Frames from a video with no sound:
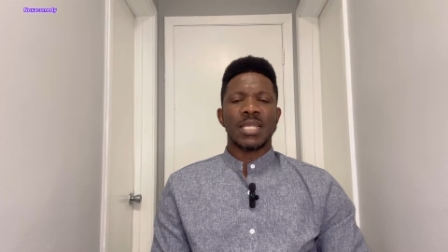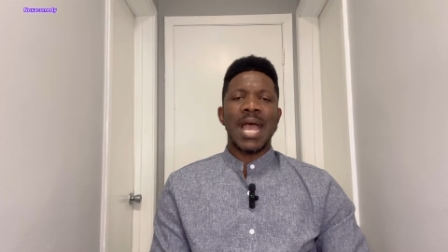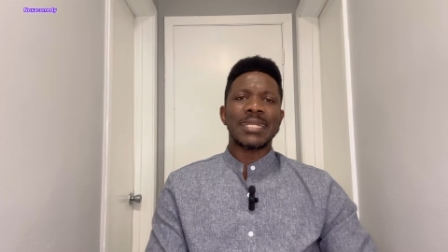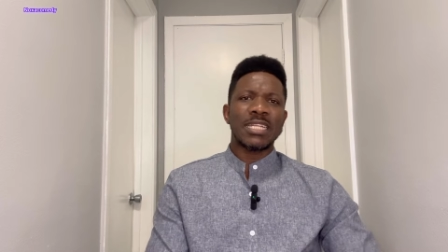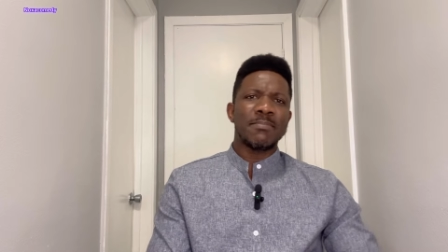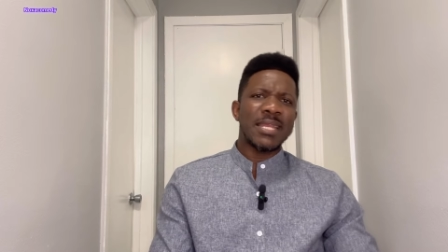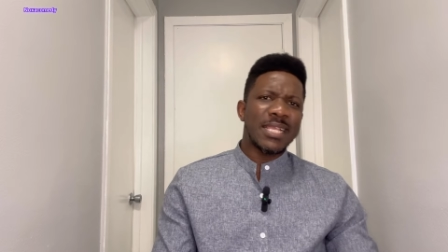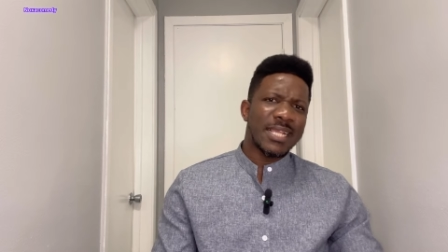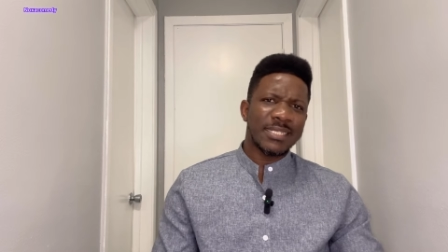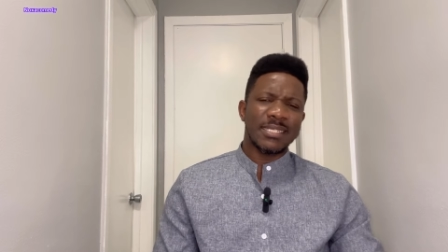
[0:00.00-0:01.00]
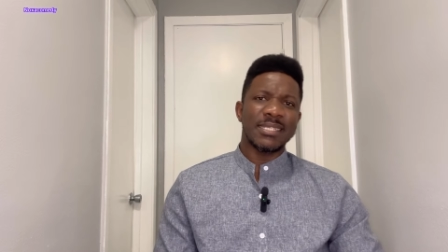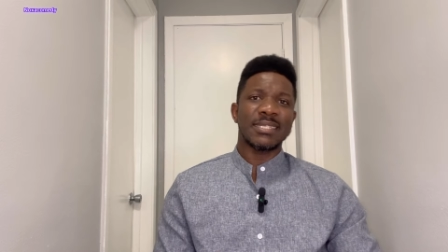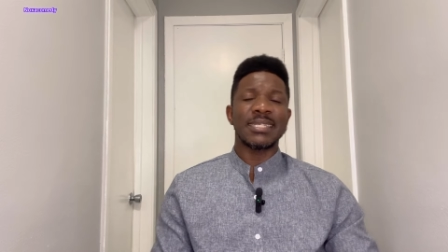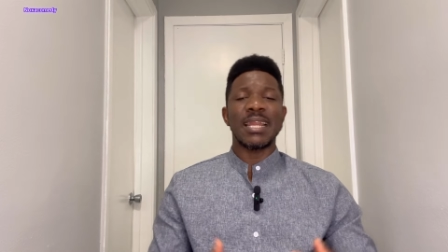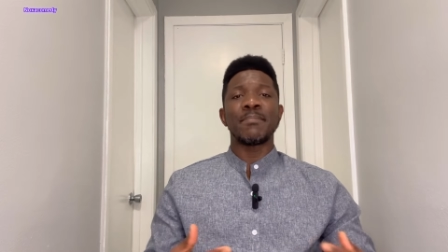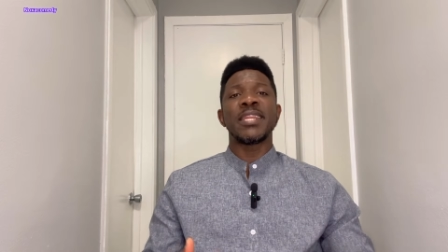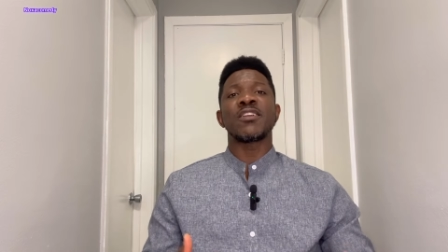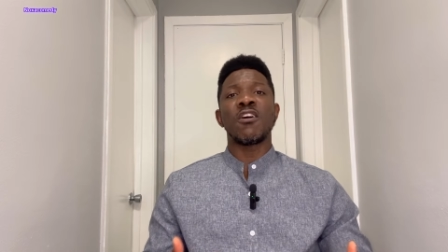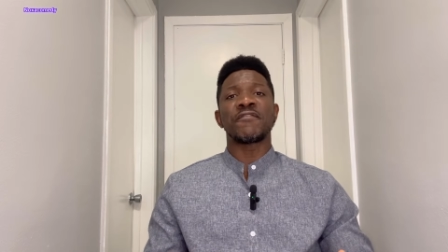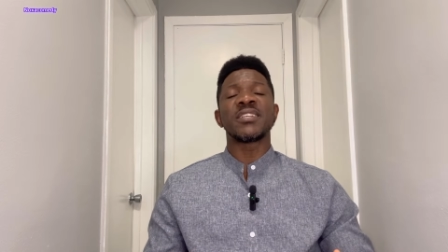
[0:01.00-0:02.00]
And in many cases, there are many
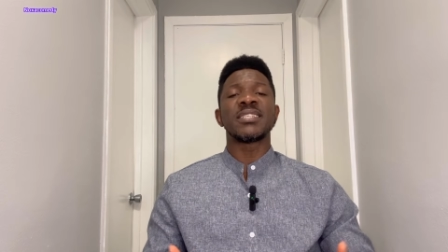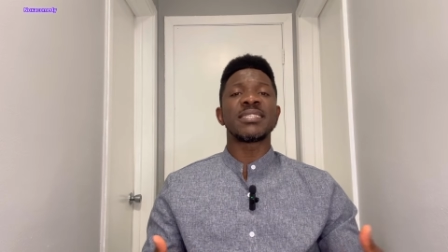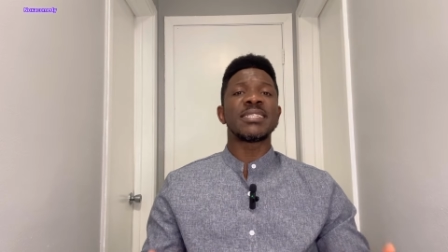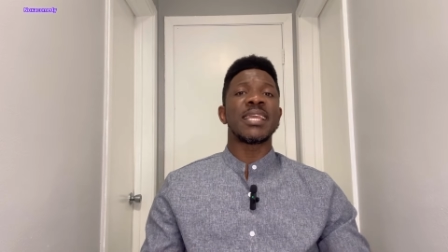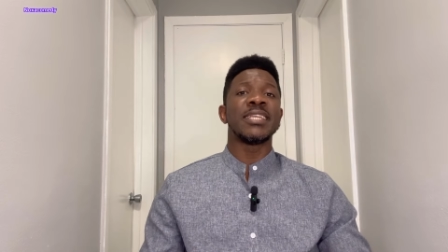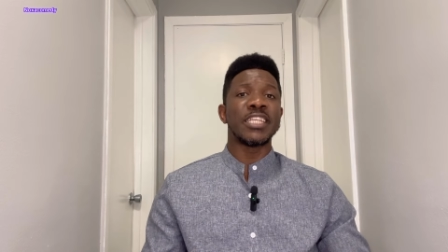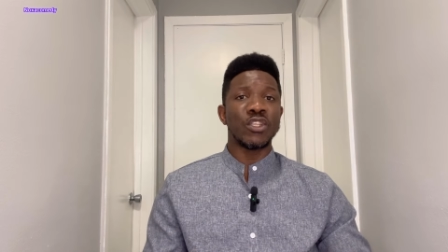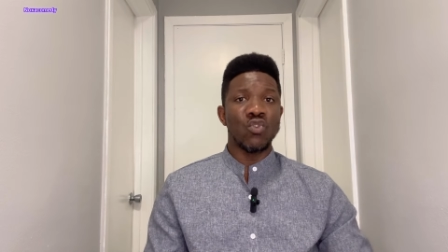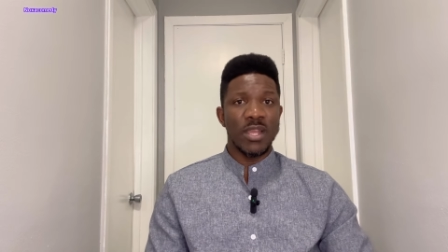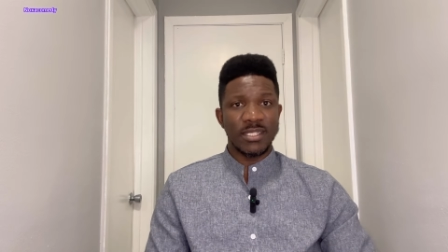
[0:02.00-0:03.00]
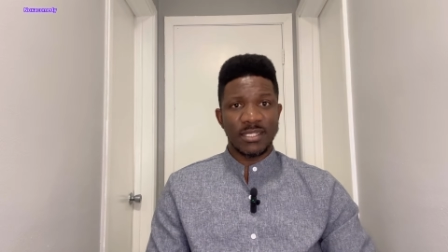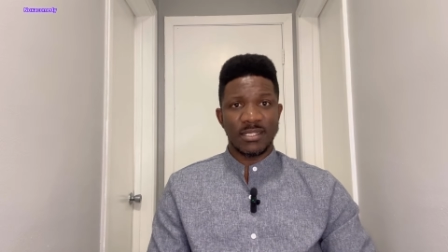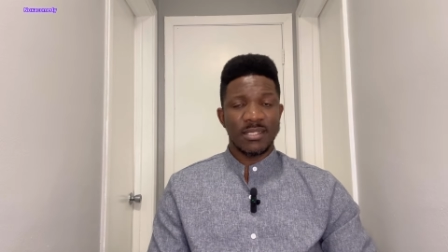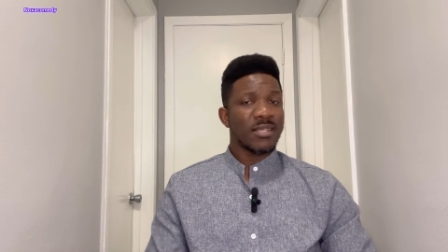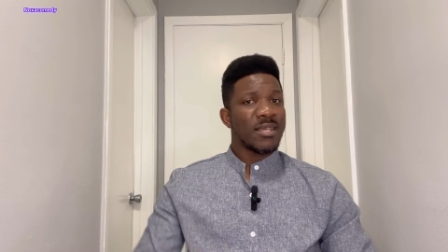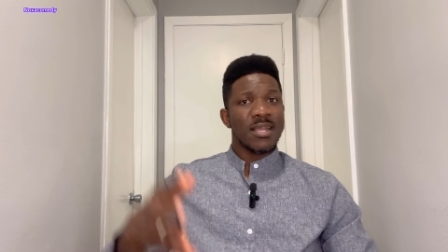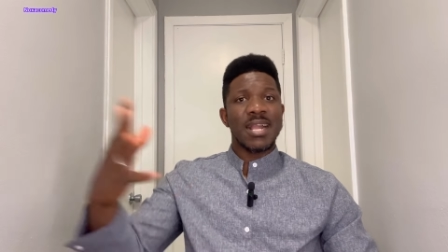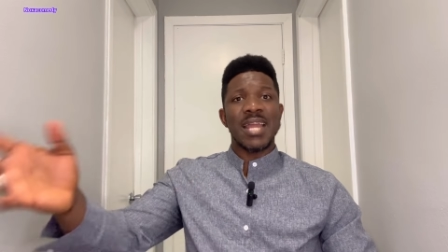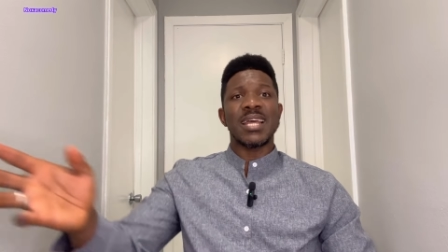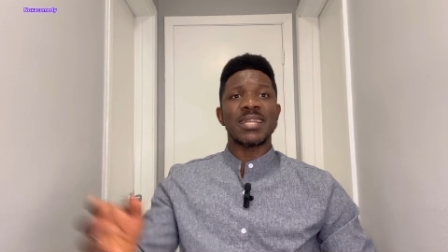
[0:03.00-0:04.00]
conferences here in the US,
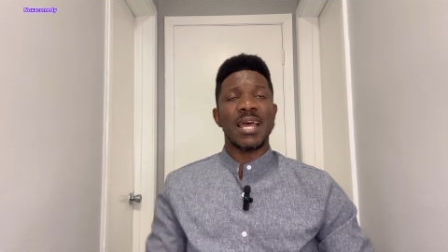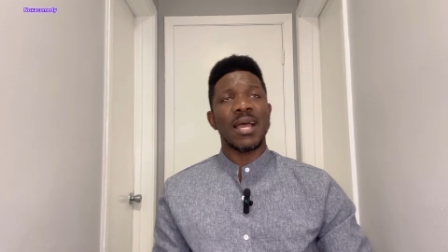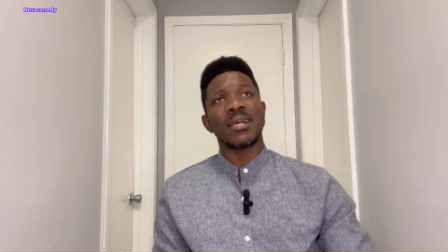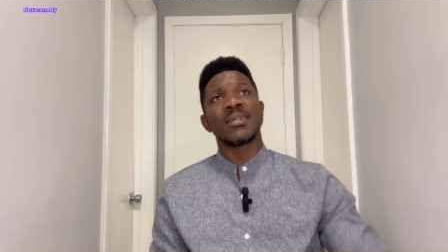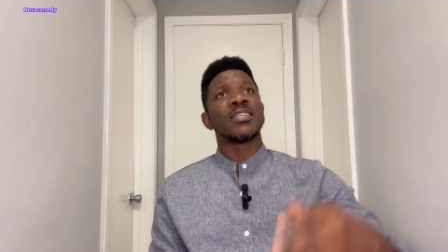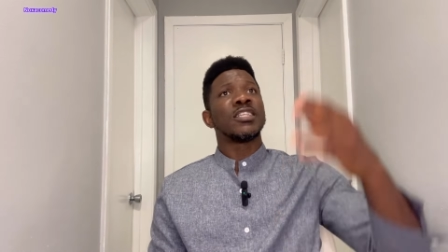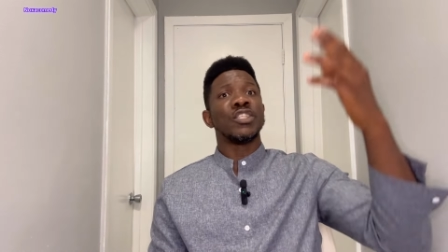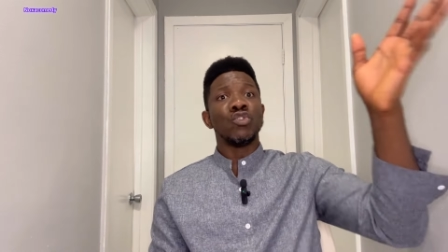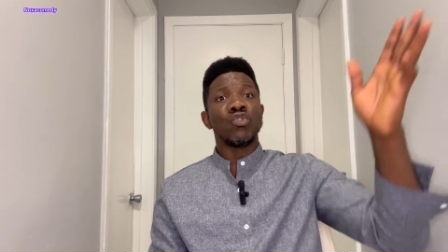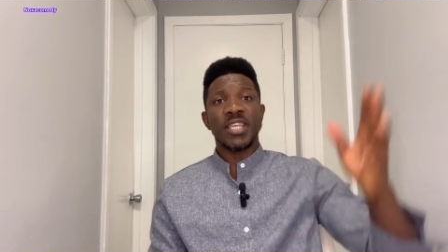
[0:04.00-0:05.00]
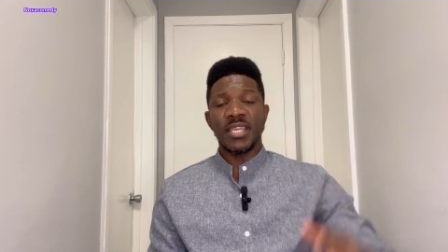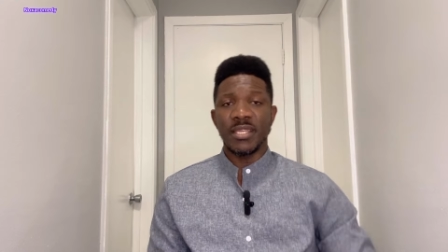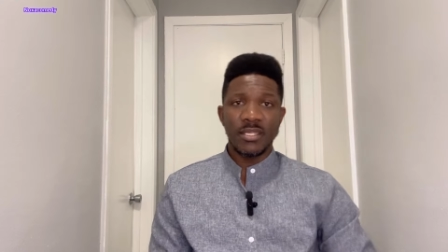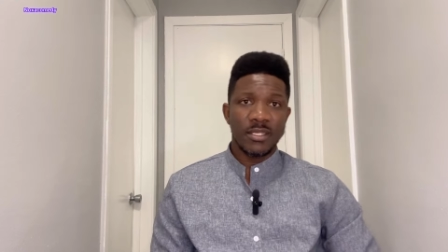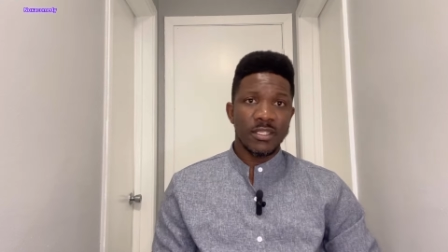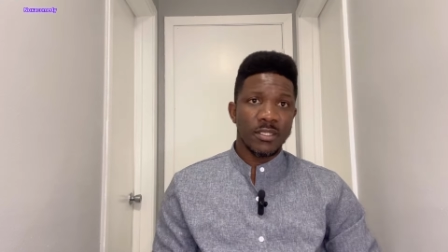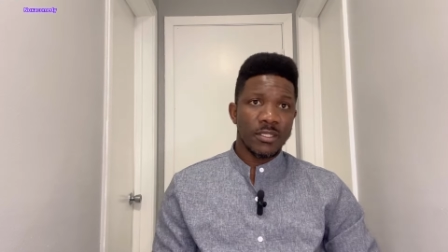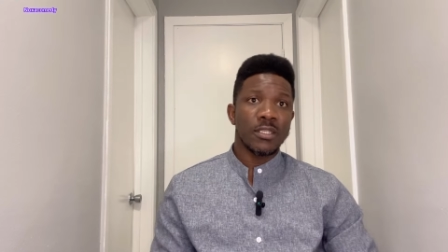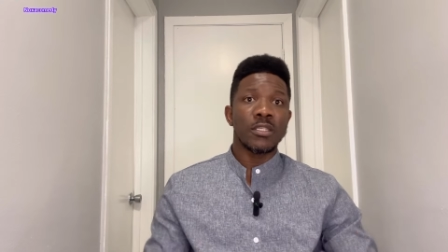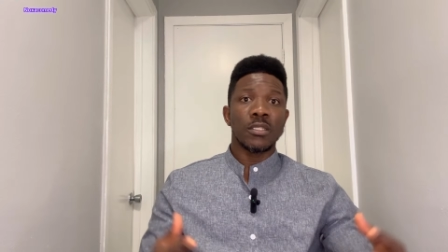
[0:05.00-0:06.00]
Canada, UK,
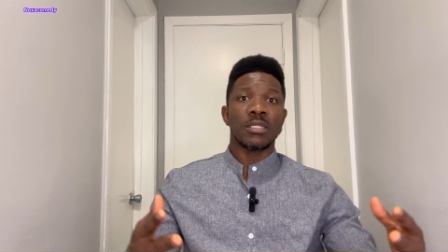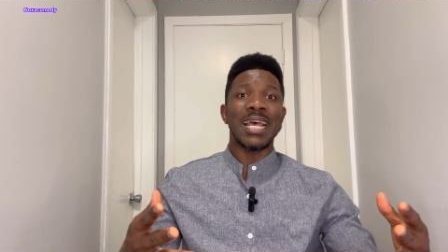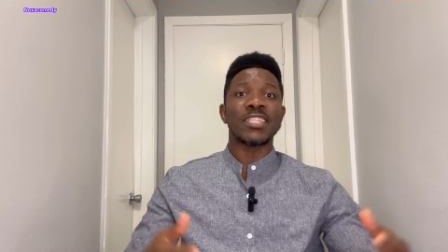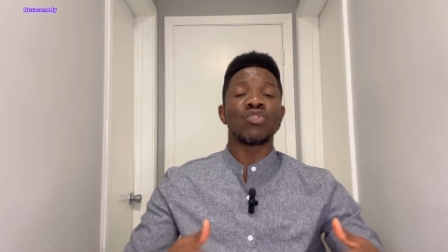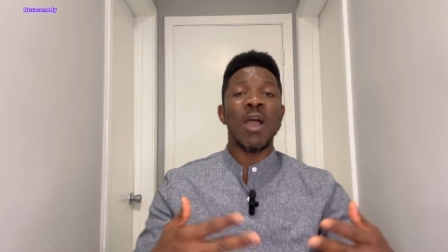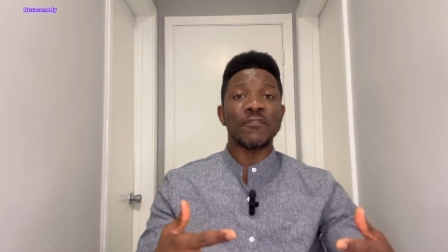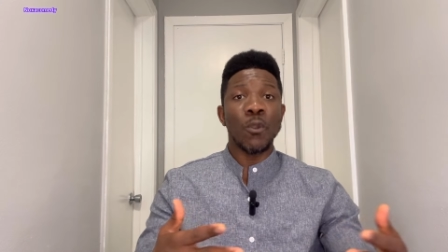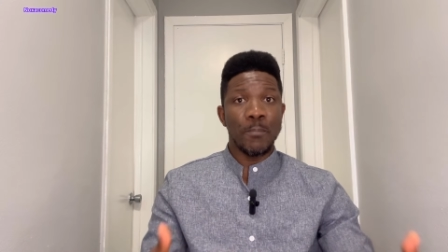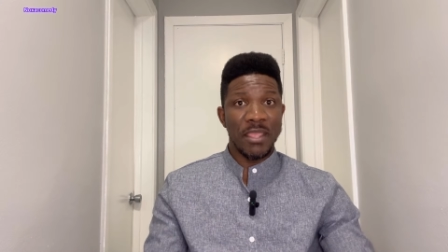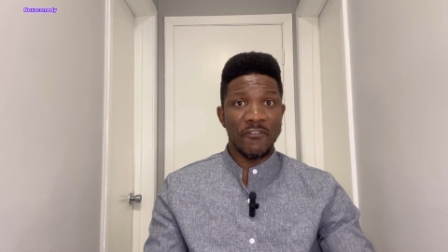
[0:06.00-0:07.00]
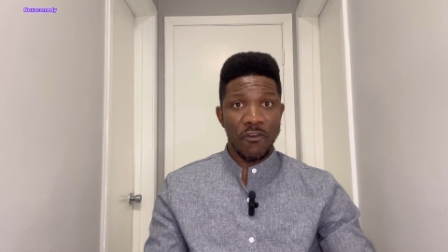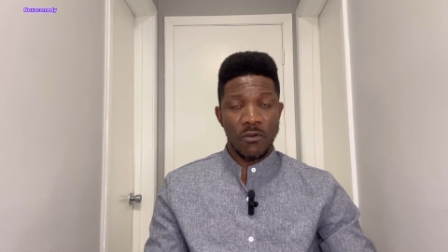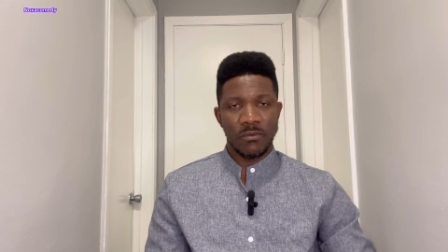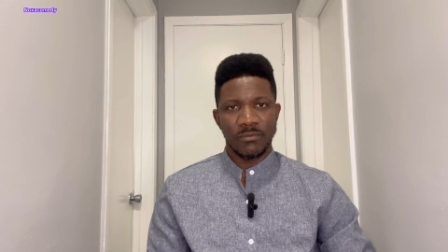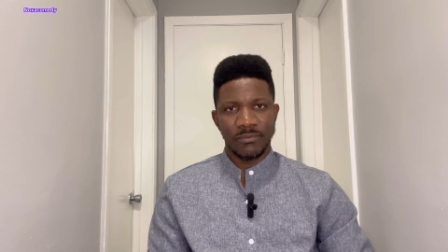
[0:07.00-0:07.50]
that you have to pay for.